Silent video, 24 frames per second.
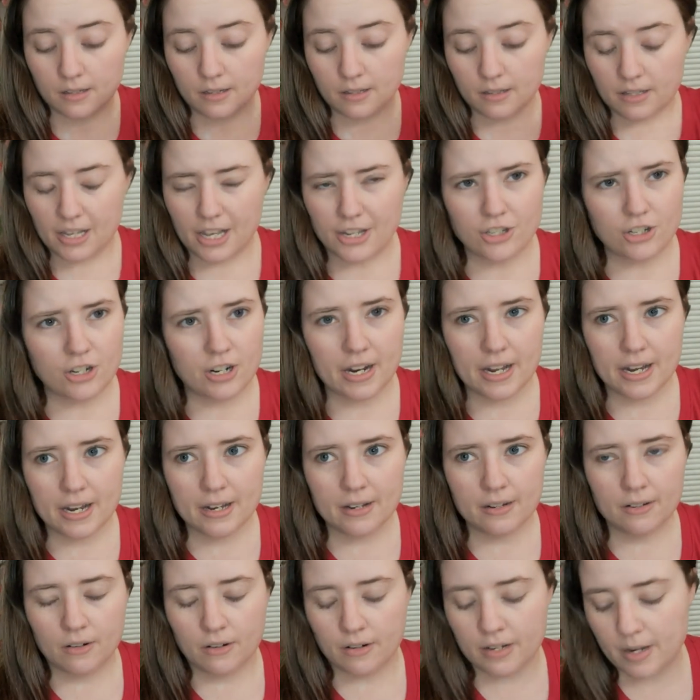yesterday
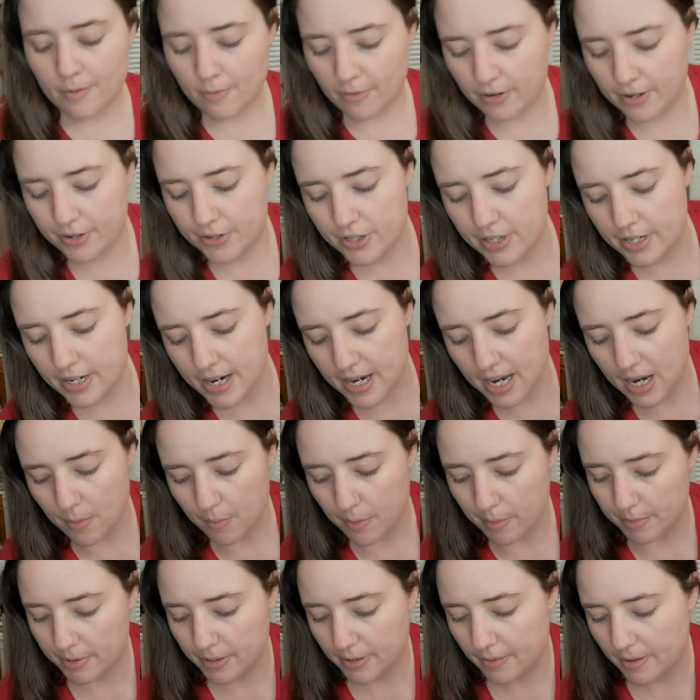or the day before yesterday, I can't
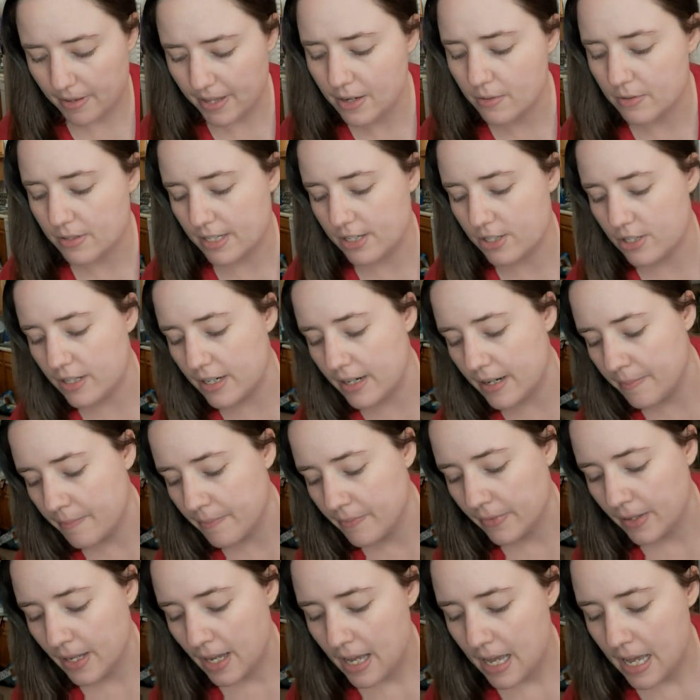remember. I think it was yesterday.
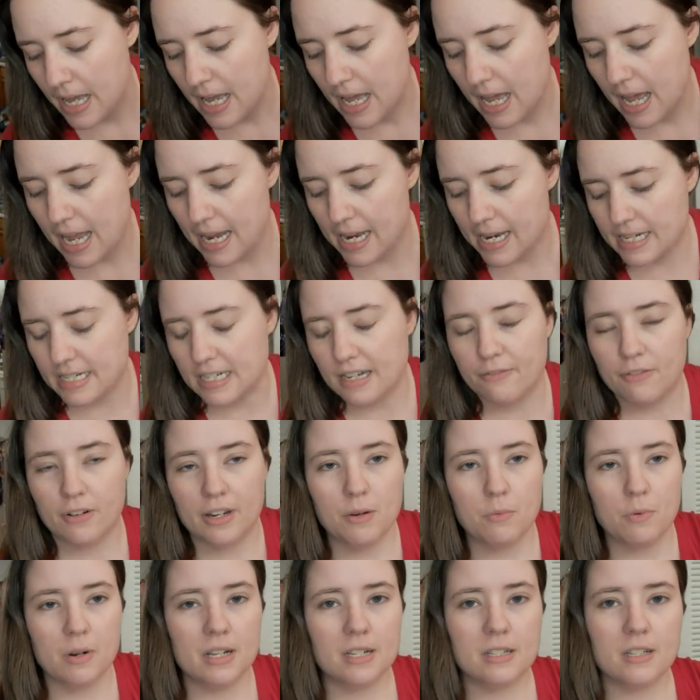And I forget
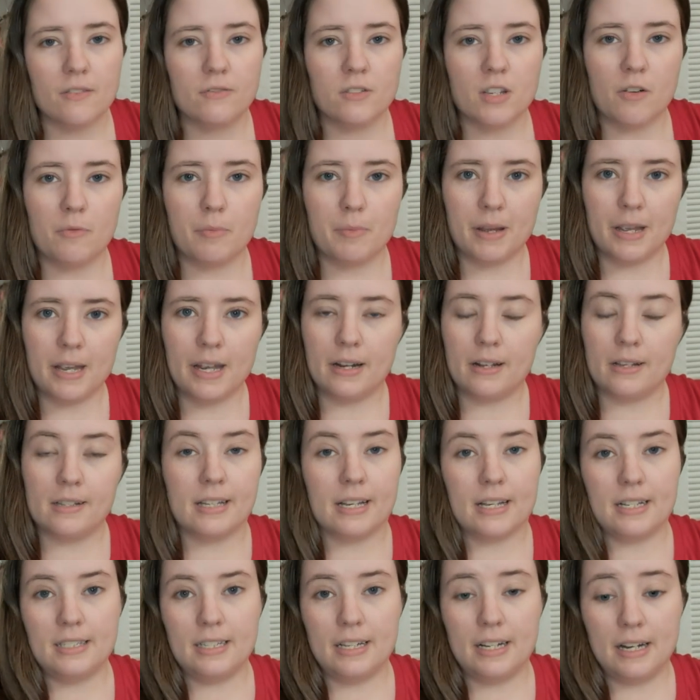what it is off the top of my head because like
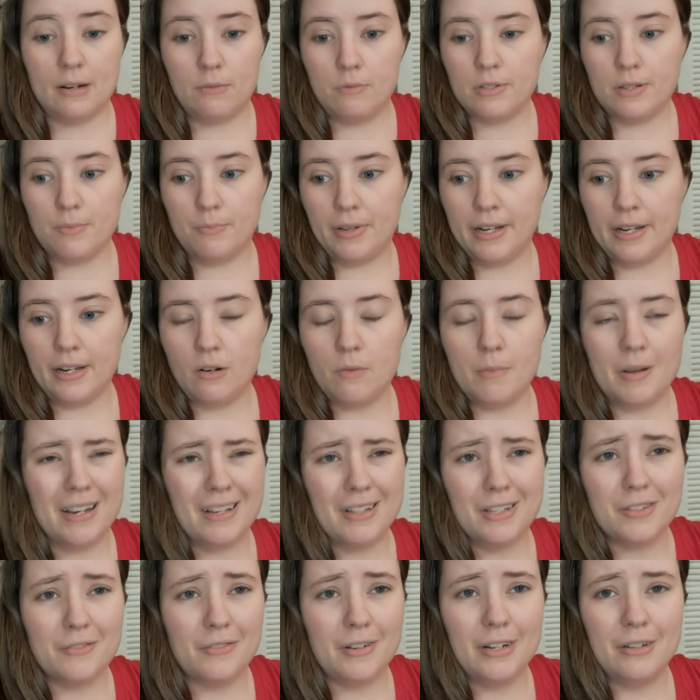I said, I wasn't planning on making
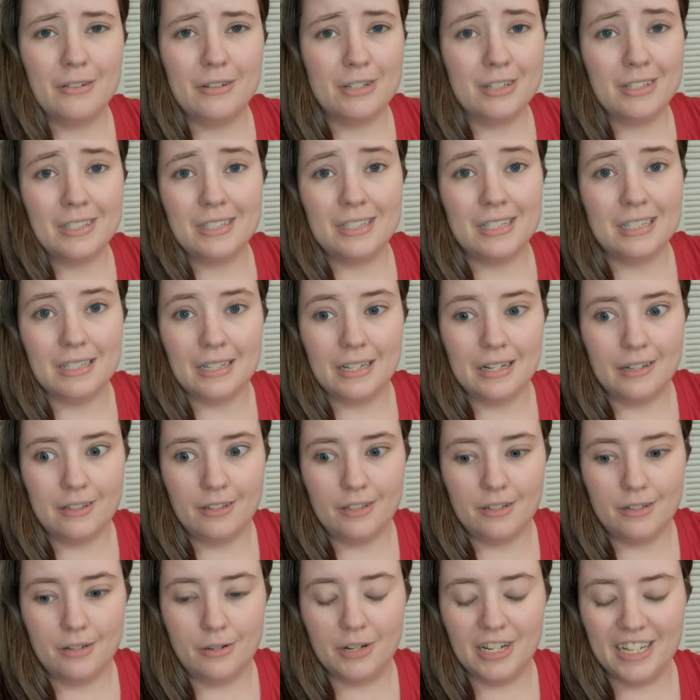this video, I just decided
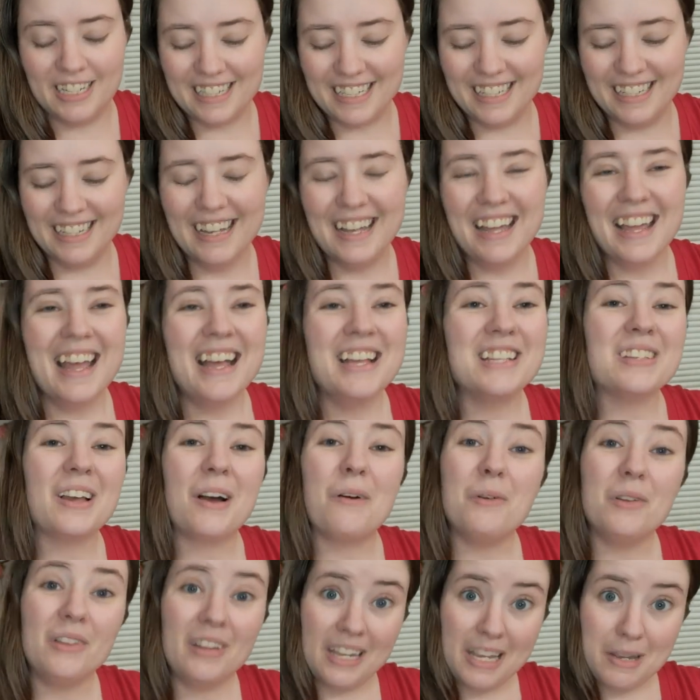to do it. So I
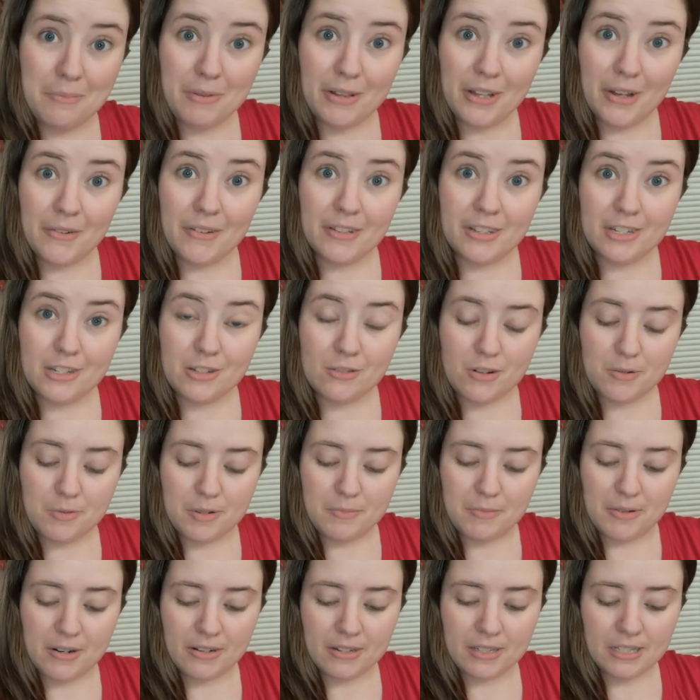will link it below in the
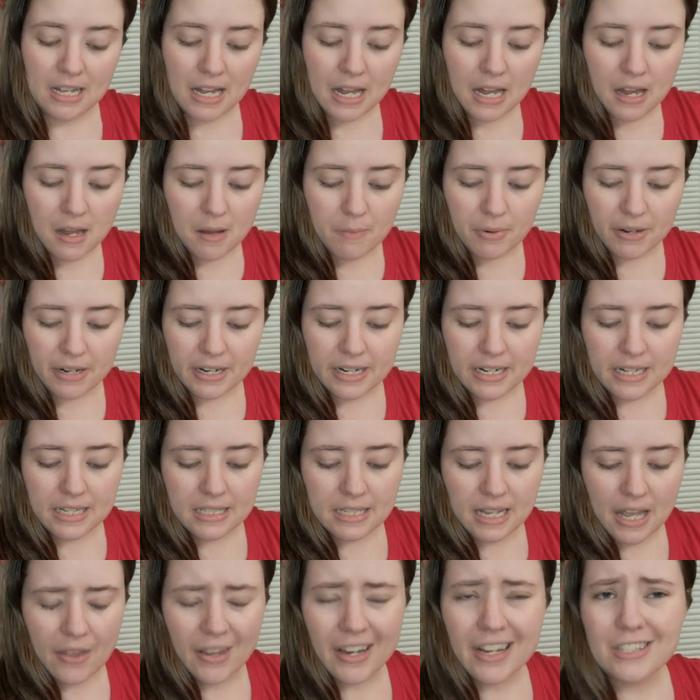description box. But it is,
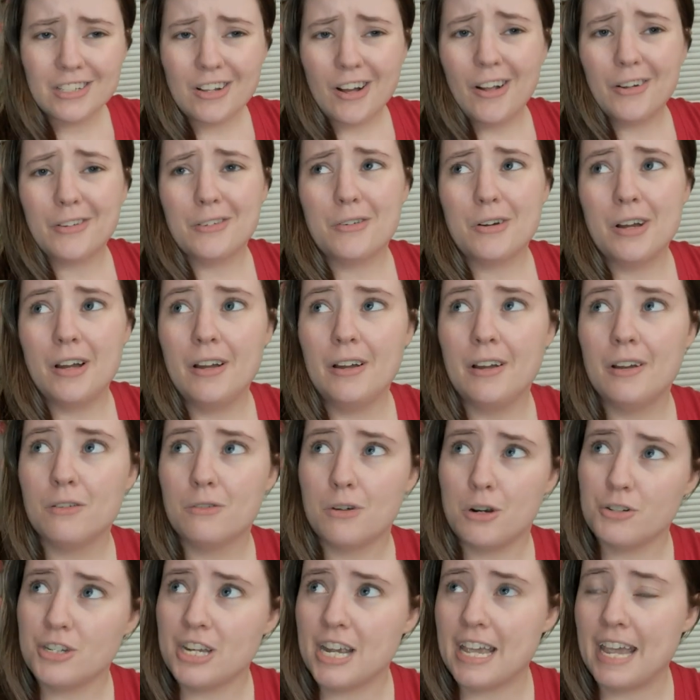I think it's called
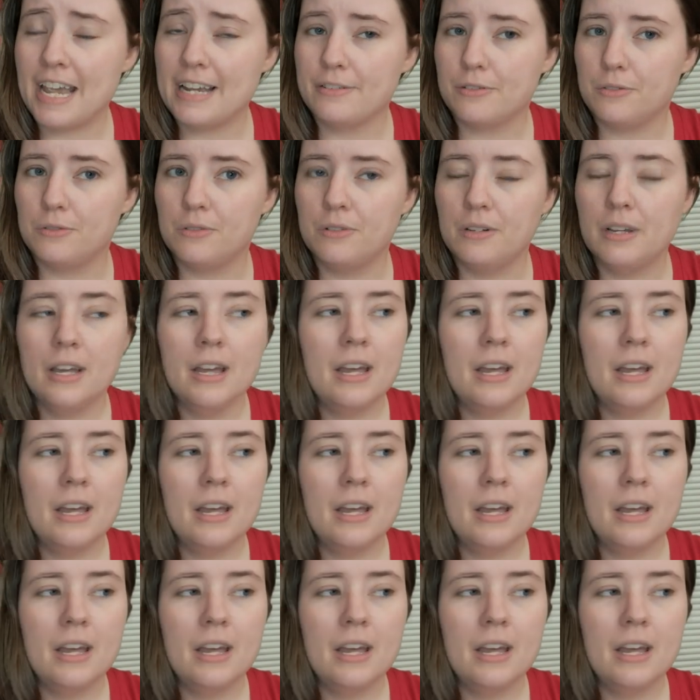Crochet Candle,